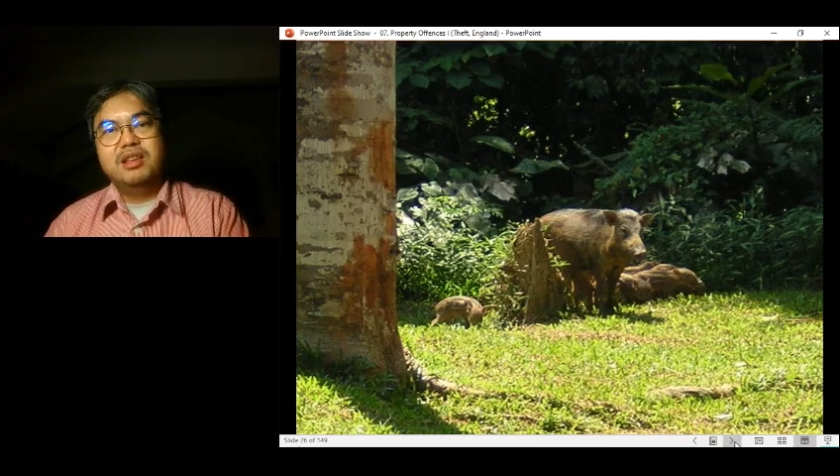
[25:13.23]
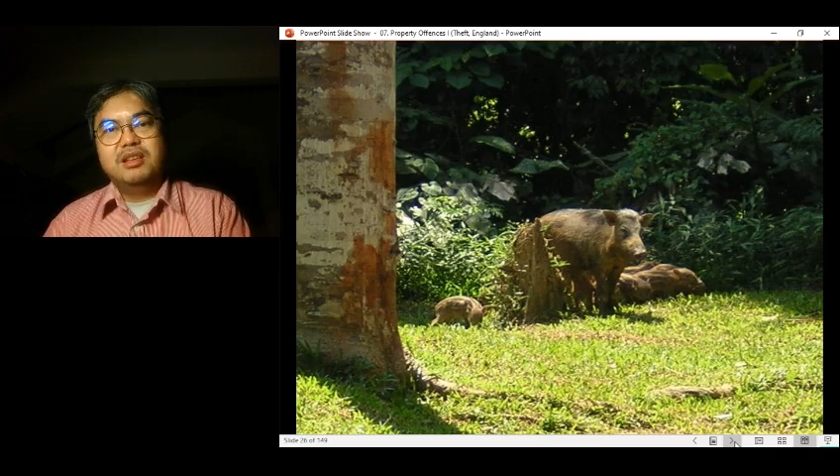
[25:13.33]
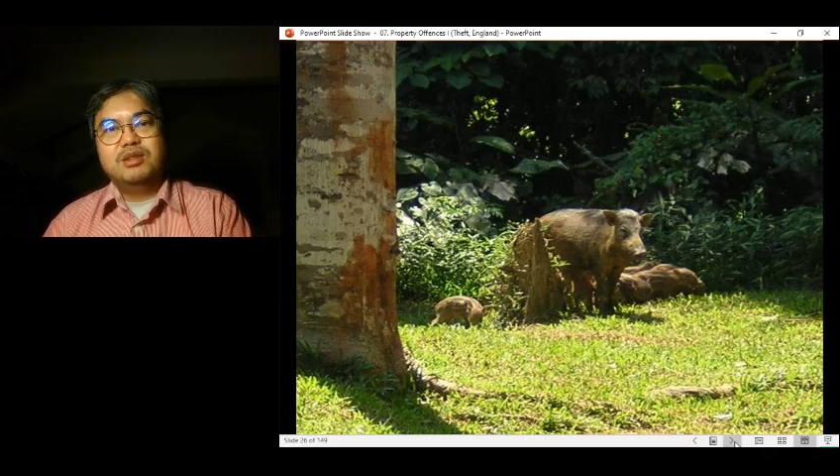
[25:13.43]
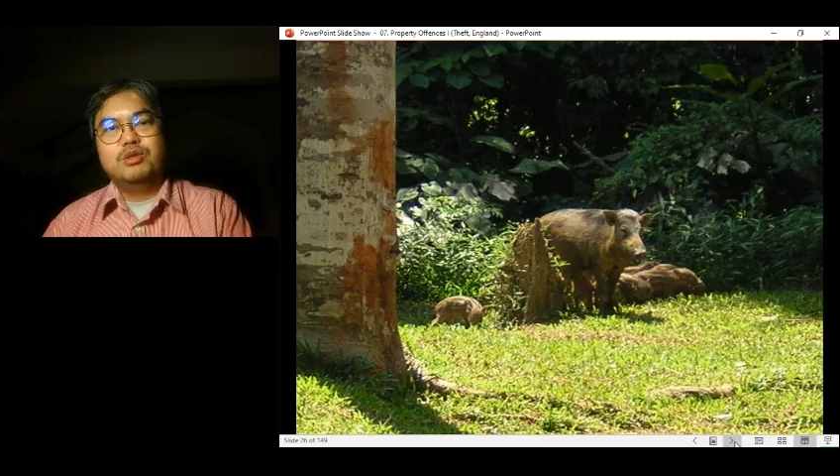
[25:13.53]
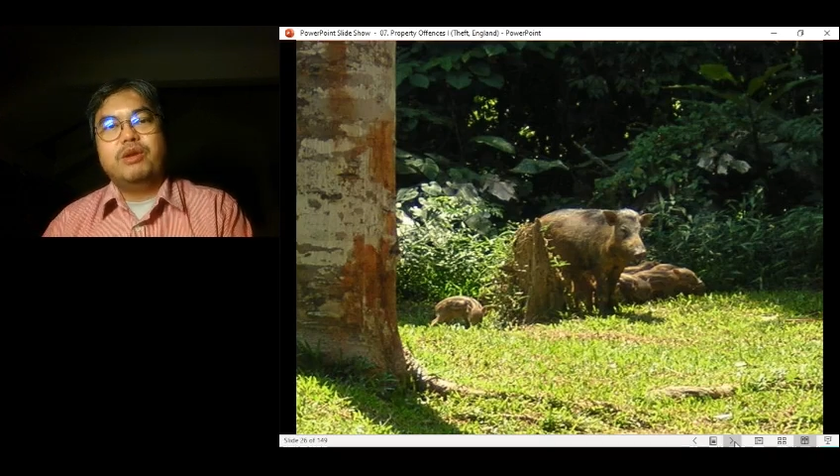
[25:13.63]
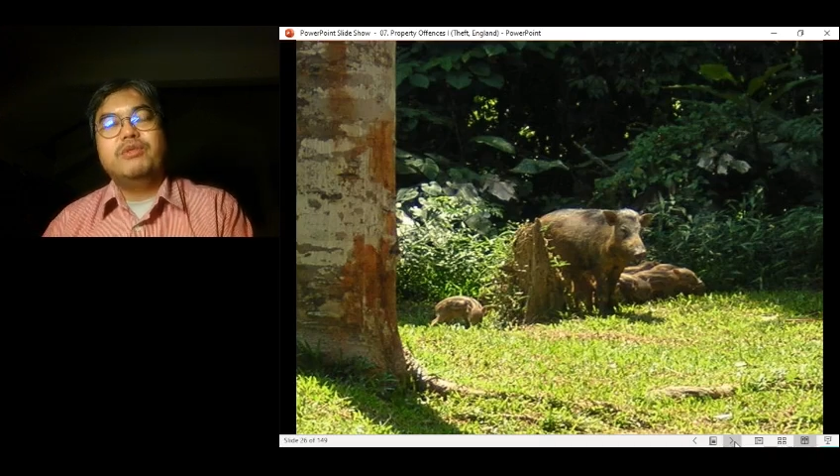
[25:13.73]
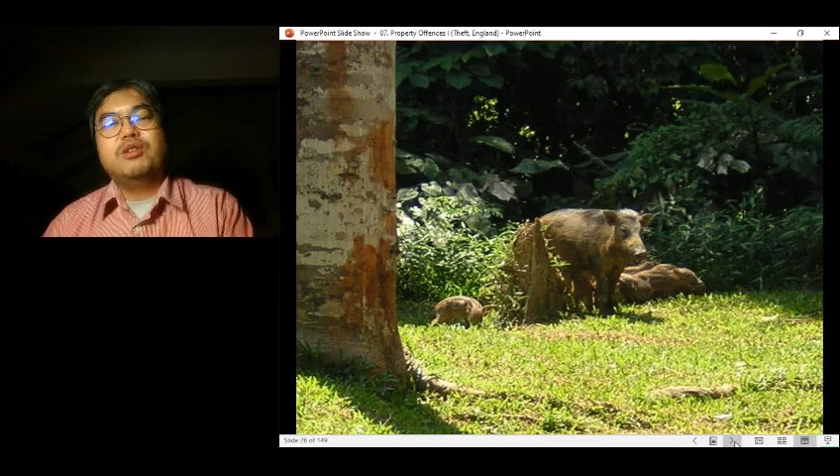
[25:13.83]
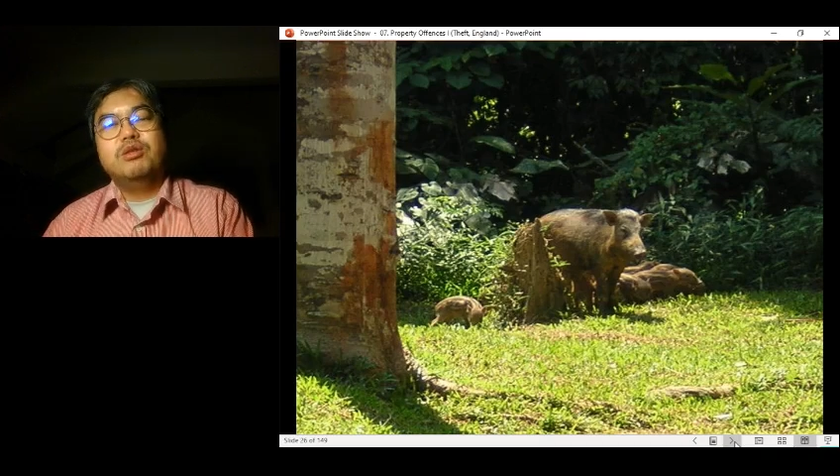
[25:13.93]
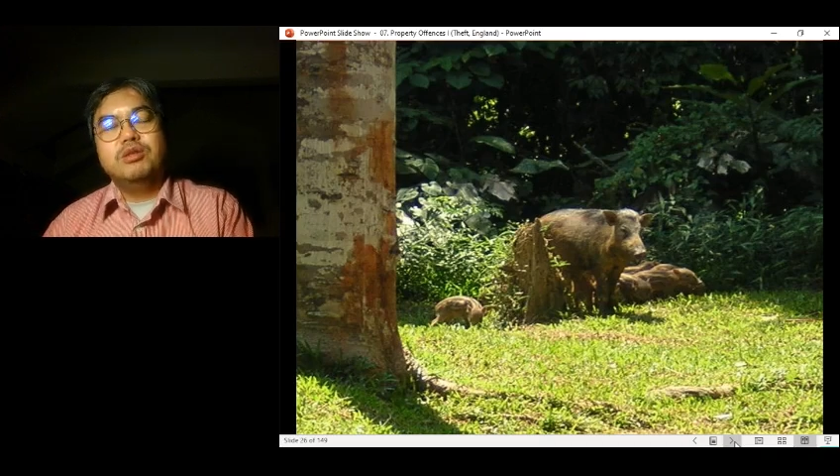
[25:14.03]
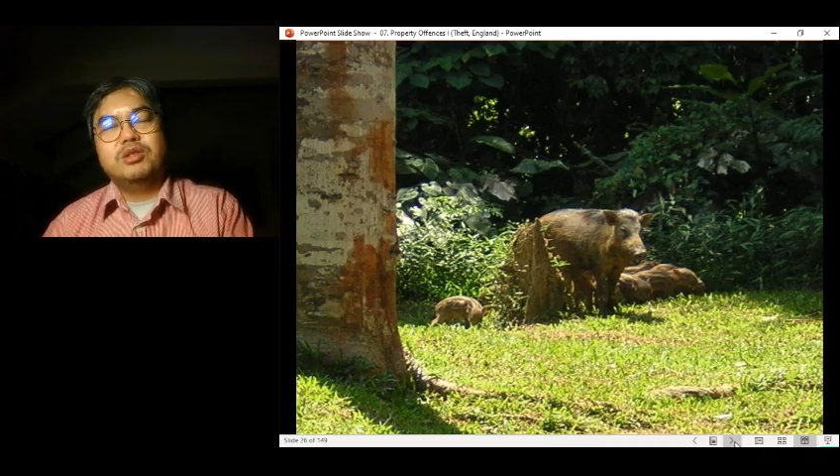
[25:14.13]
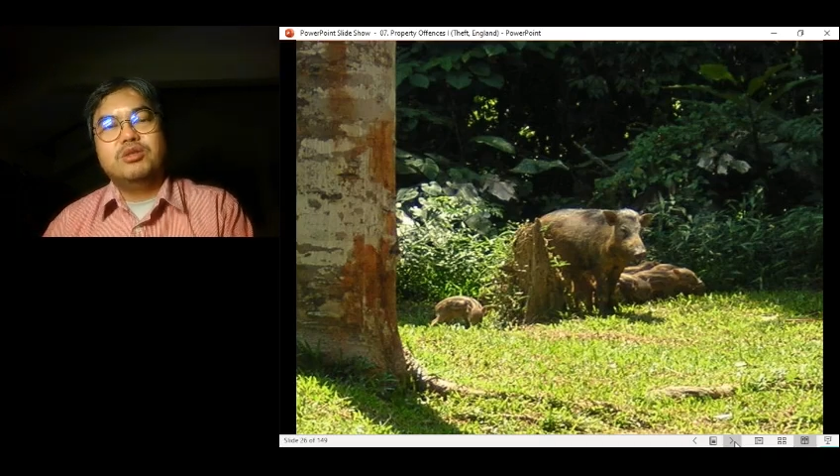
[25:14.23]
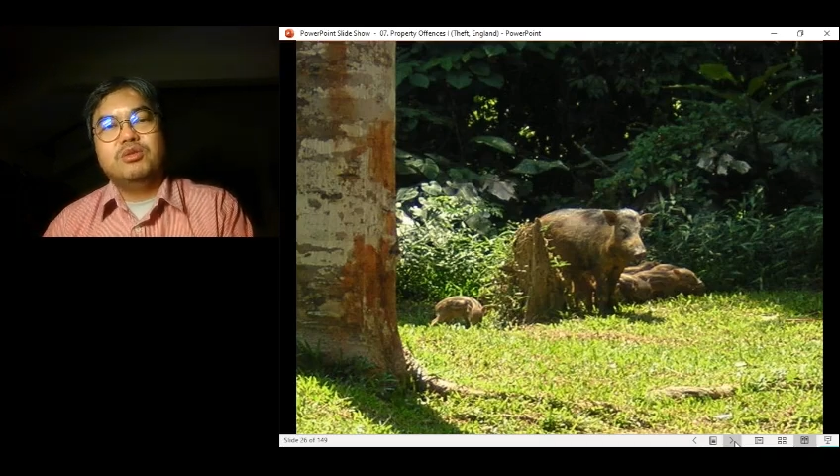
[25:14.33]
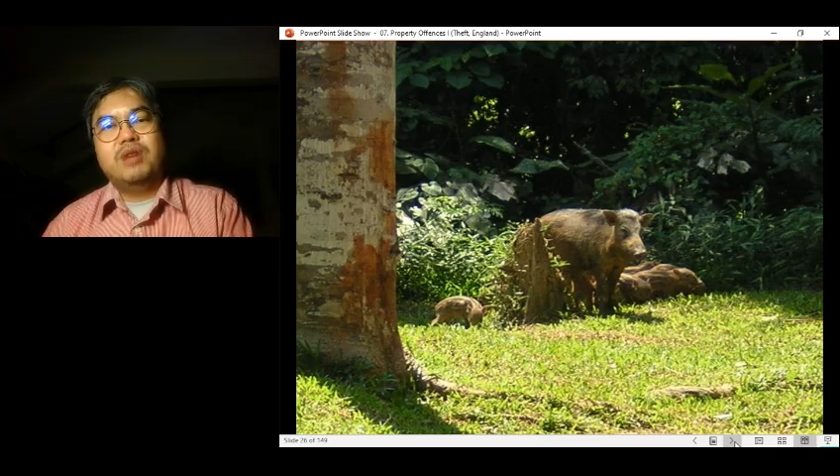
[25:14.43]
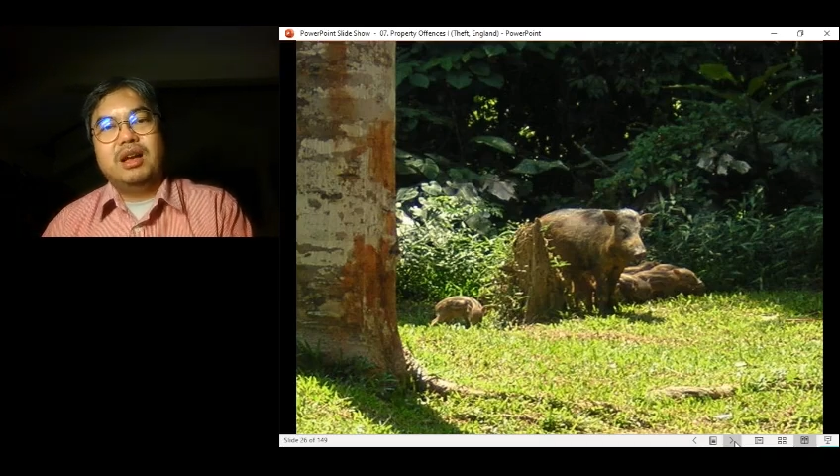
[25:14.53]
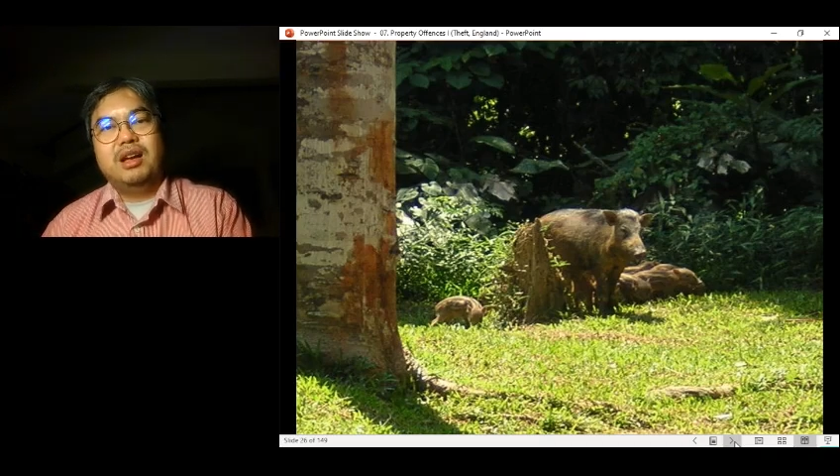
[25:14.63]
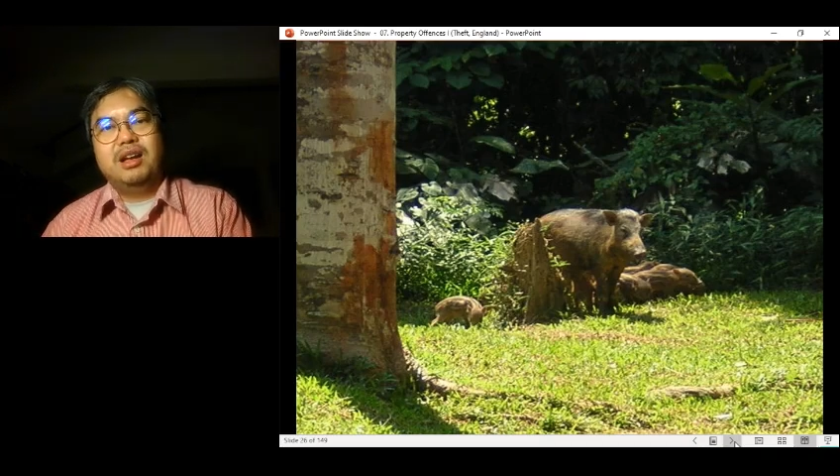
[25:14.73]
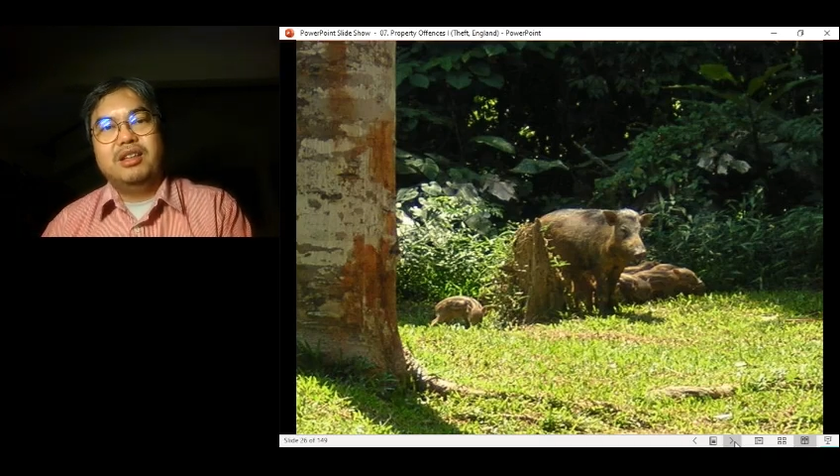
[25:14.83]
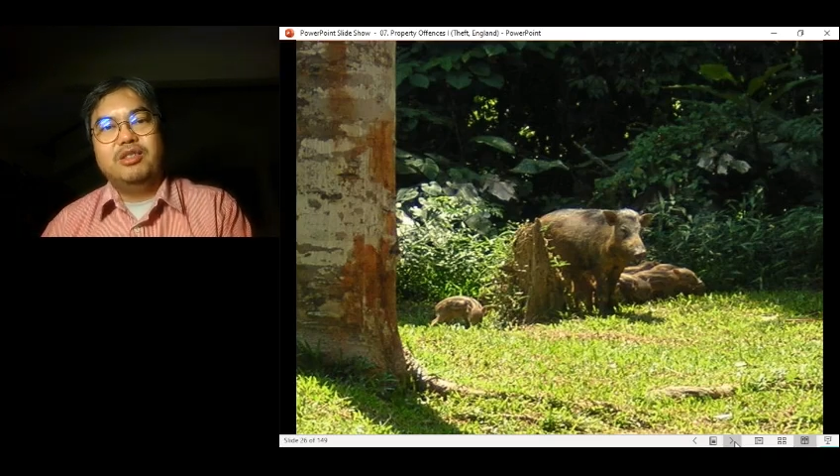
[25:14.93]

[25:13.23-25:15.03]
So when we go into the